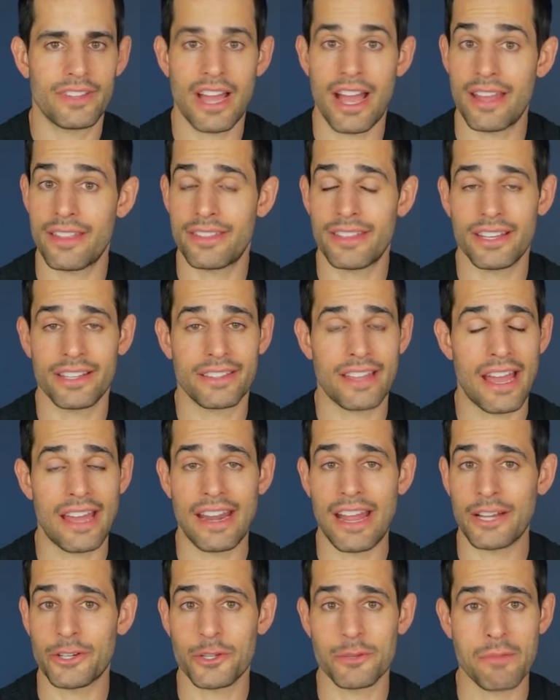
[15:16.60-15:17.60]
I think that
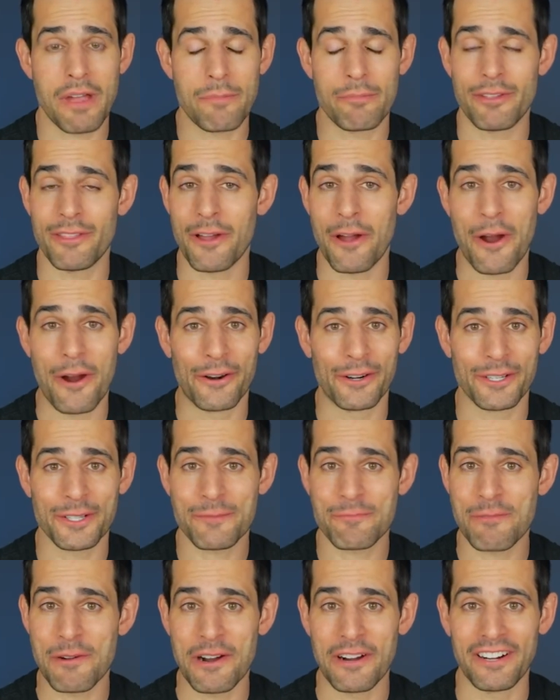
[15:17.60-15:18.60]
actually might be the
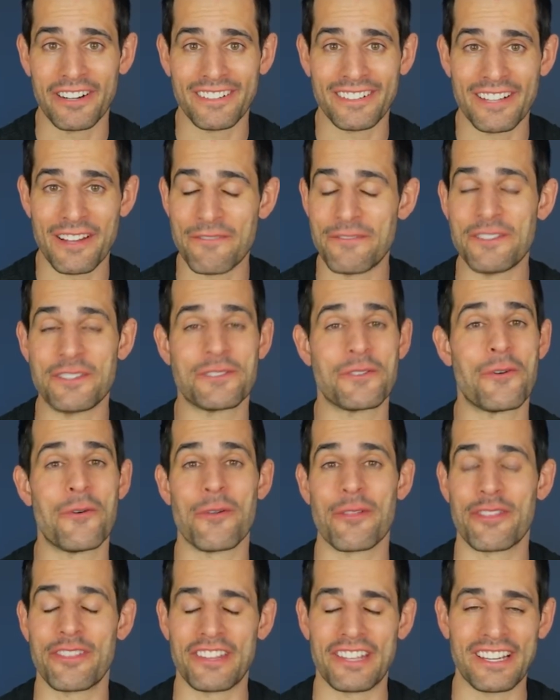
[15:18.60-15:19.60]
hardest part of this
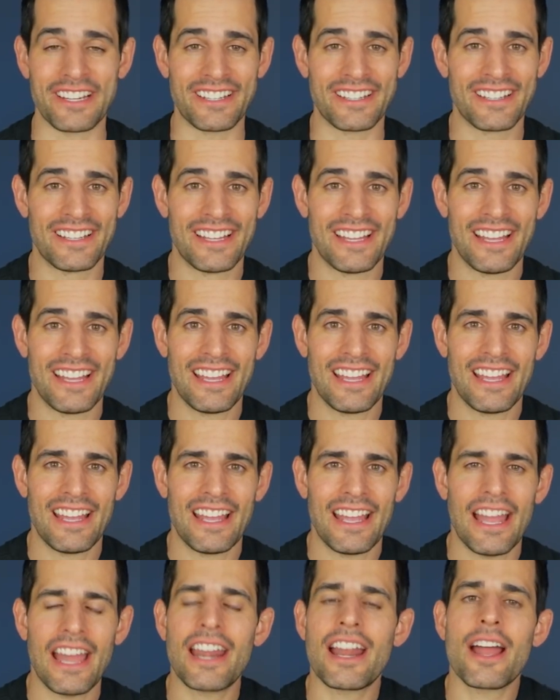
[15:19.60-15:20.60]
whole thing
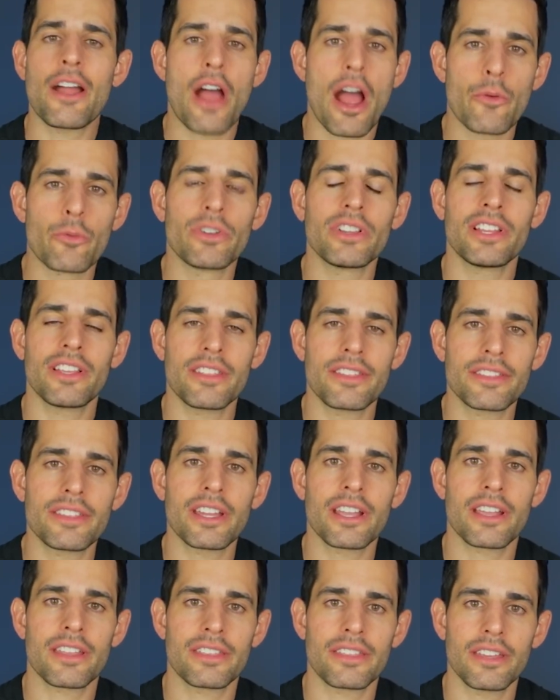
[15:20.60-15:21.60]
and I, I really
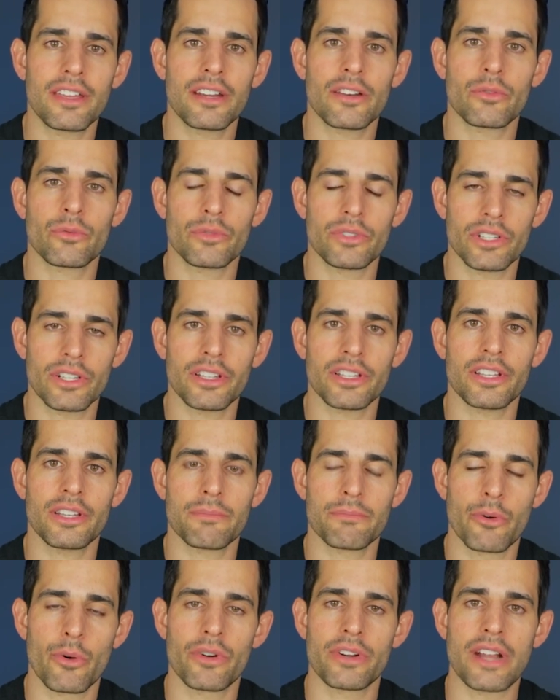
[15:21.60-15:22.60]
think that a really
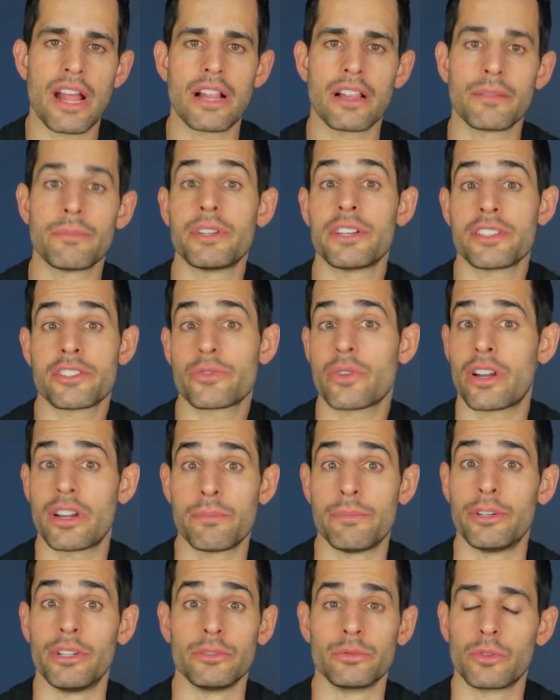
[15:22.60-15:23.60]
important element is trying to
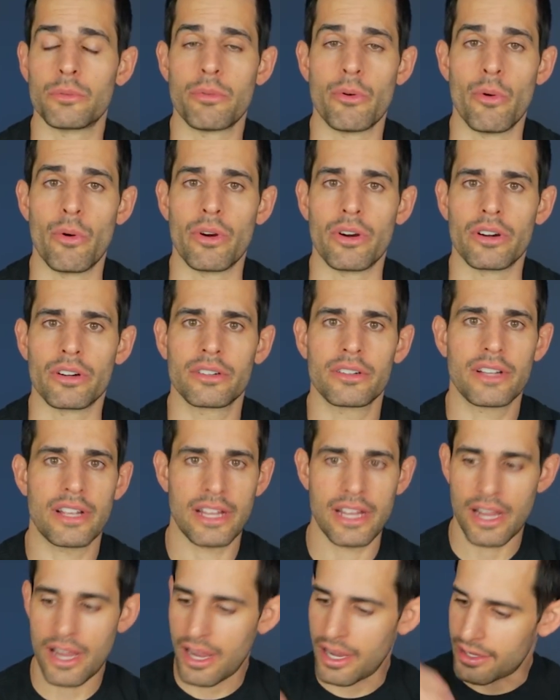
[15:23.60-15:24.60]
build rapport
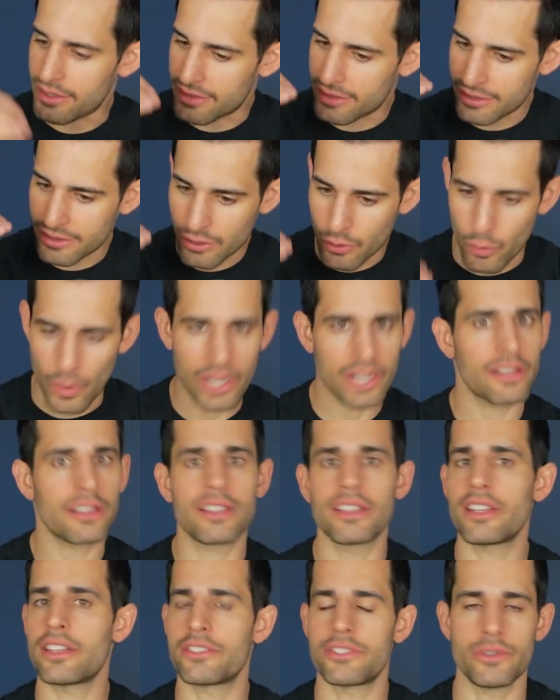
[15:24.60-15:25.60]
as
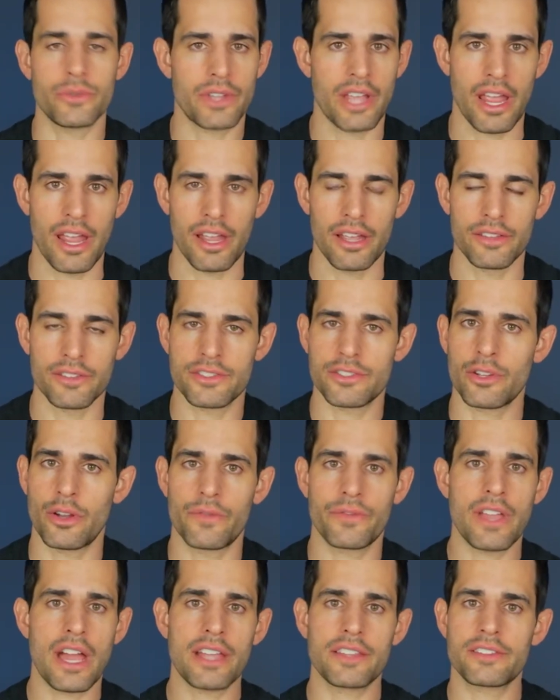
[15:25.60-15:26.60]
quickly as you can. So
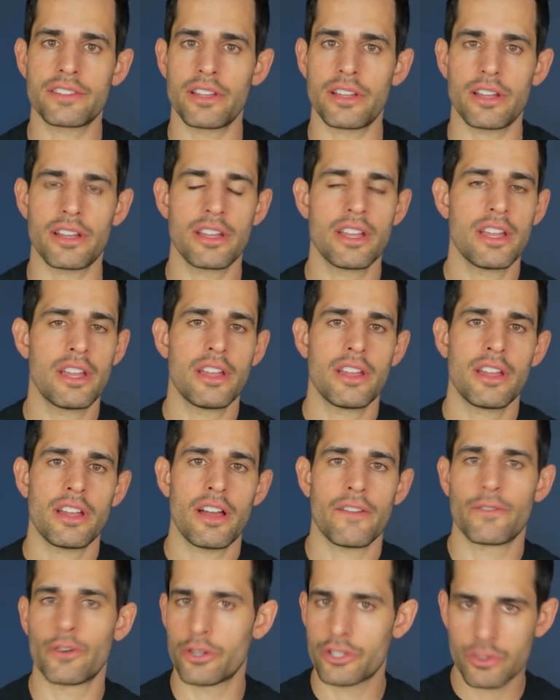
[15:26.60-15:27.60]
if that's a,
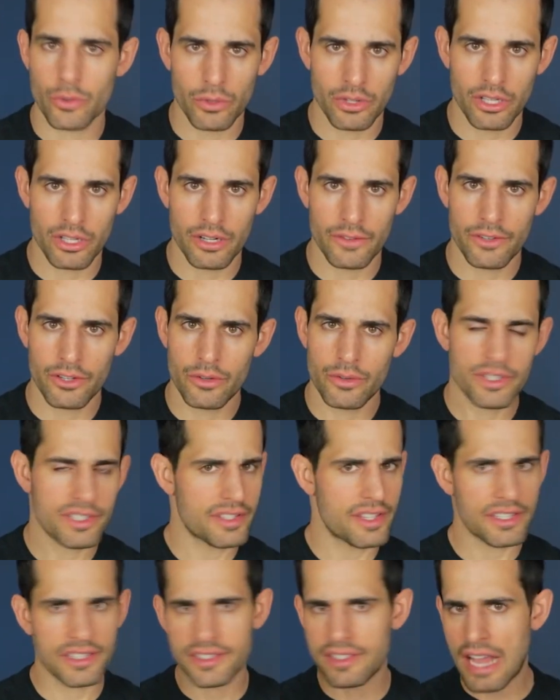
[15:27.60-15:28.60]
a virtual interview, it's
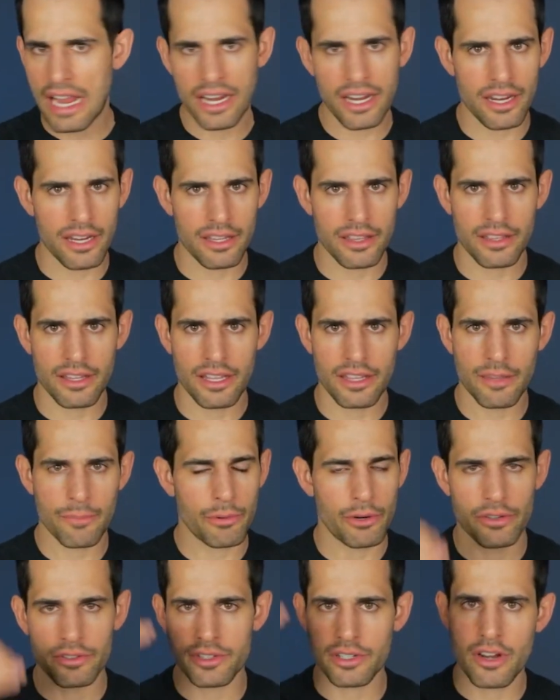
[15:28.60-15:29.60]
the second that the
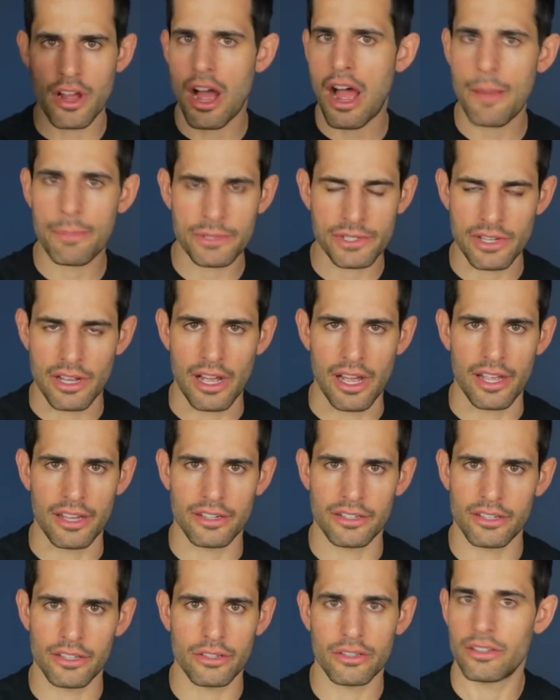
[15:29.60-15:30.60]
person hops
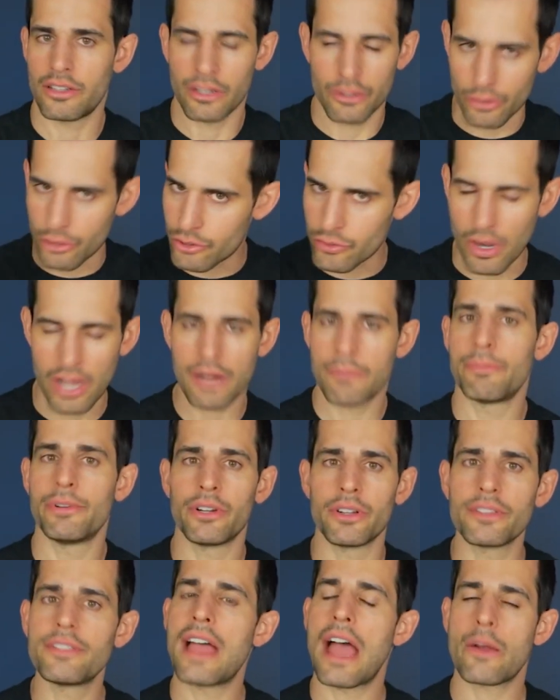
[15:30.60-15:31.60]
on. You, you know, you try to
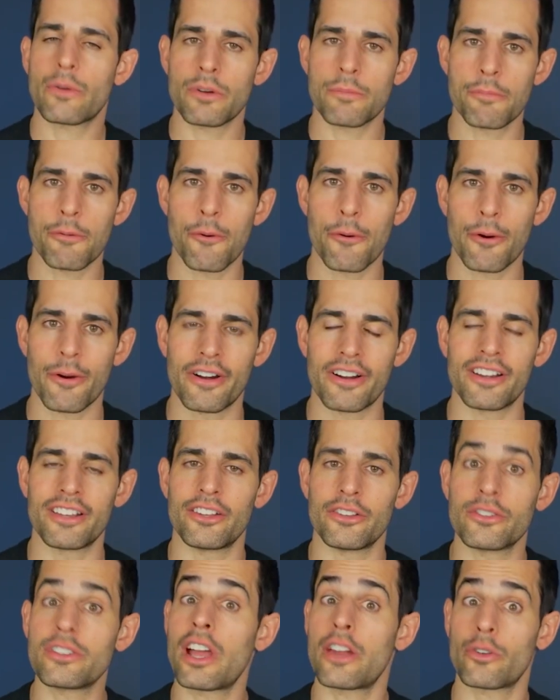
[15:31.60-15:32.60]
build that rapport
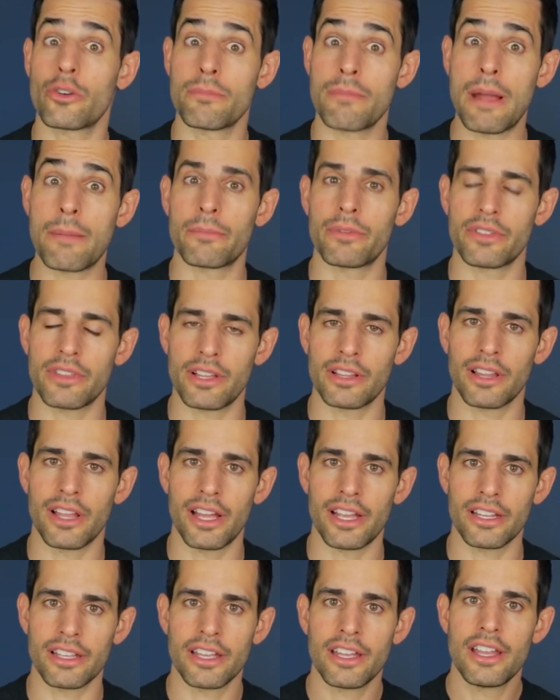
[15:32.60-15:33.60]
and you try to remember that
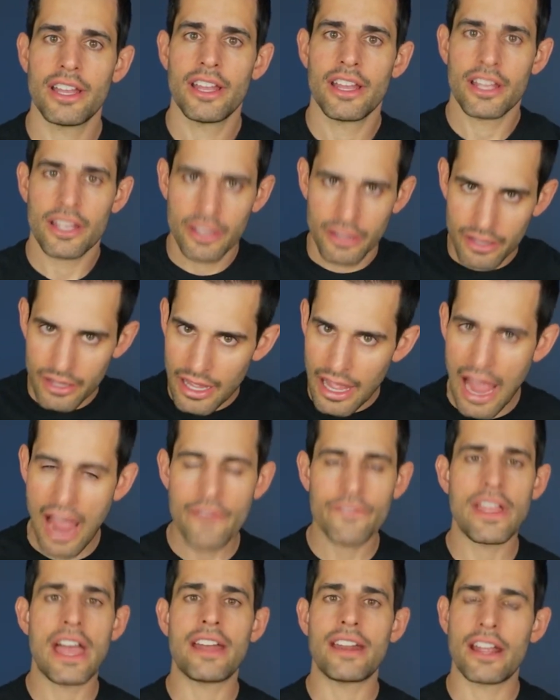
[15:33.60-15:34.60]
like
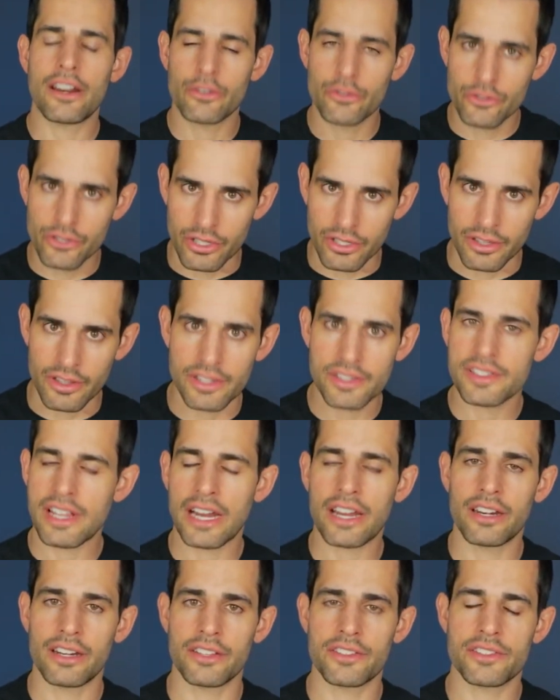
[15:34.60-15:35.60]
have that energy the
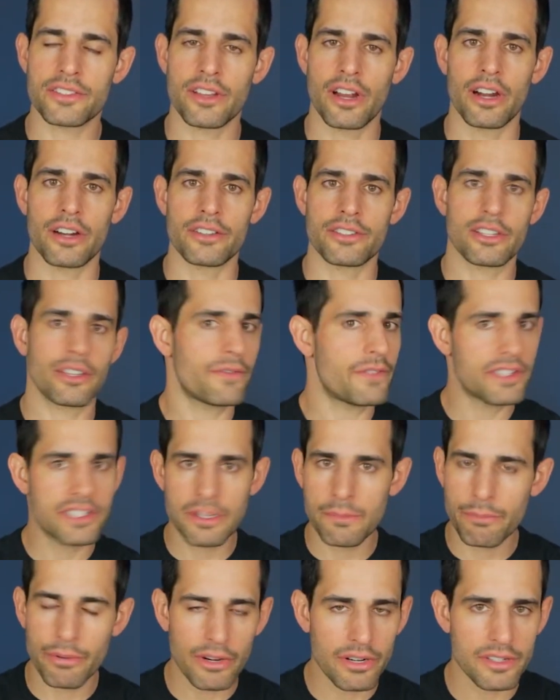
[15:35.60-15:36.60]
second it starts. If it's
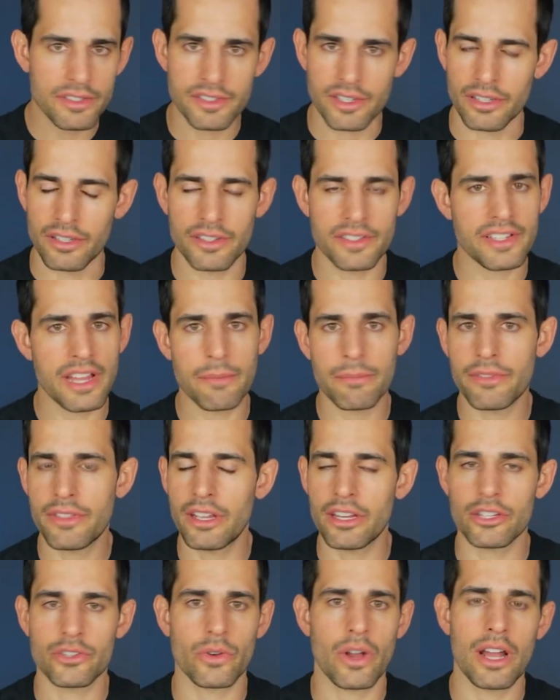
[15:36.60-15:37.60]
in person, same
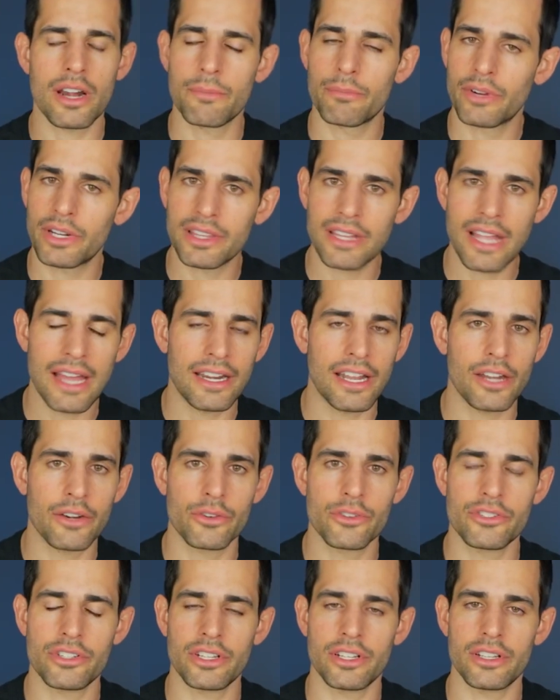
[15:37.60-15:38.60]
thing. Try to bring that
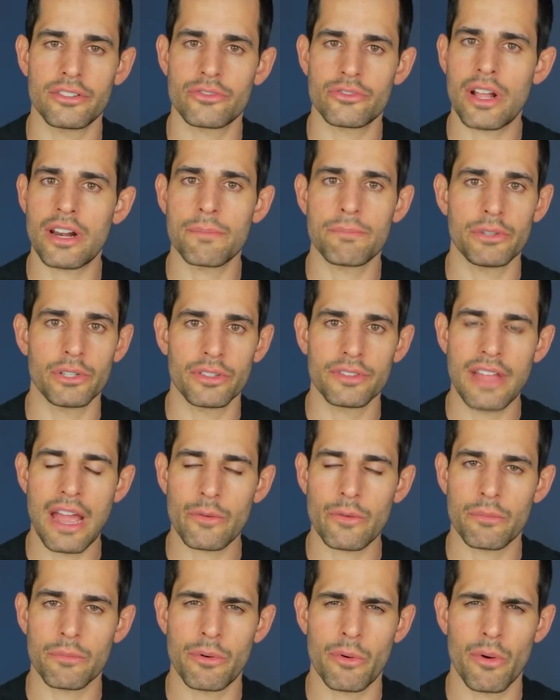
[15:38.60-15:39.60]
energy and try to build
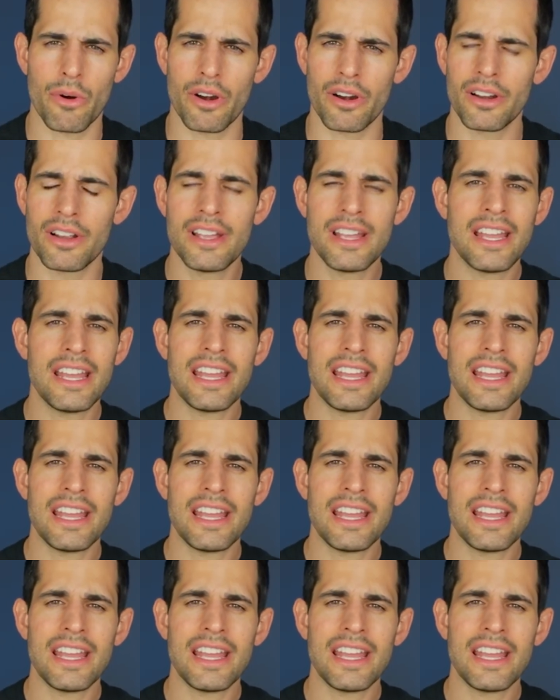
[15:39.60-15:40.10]
that rapport.